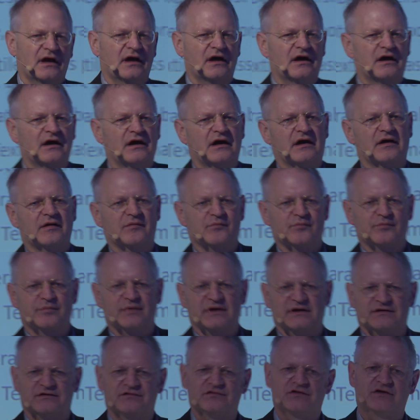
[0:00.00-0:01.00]

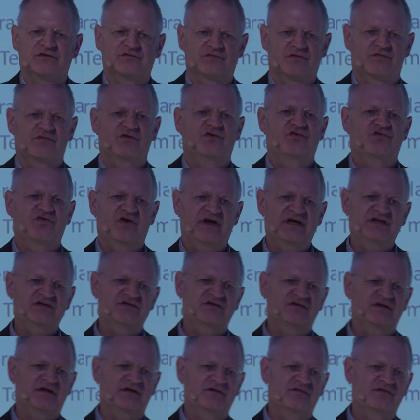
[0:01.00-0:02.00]
but to the
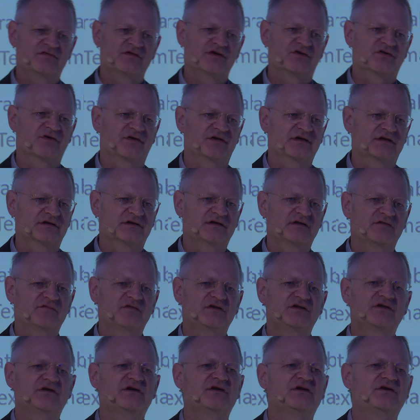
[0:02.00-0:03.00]
dress, it the
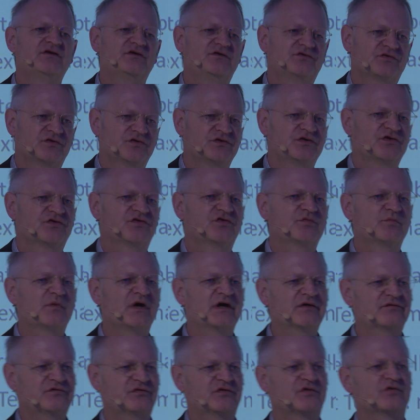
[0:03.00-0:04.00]
connectivity to your
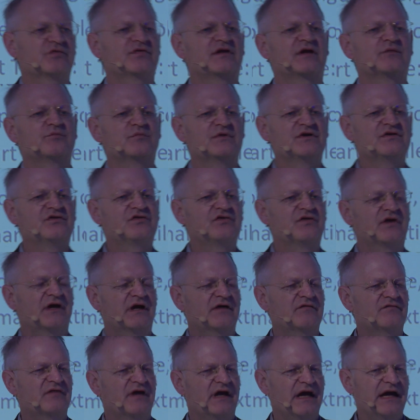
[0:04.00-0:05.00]
smartphone, that means you
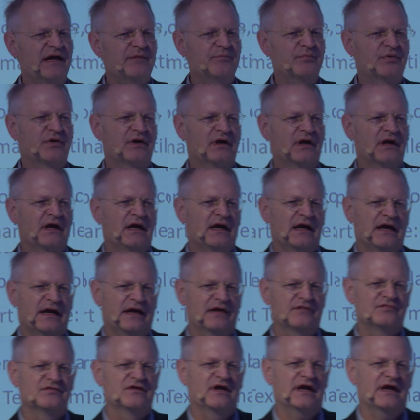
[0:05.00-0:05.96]
have an app, and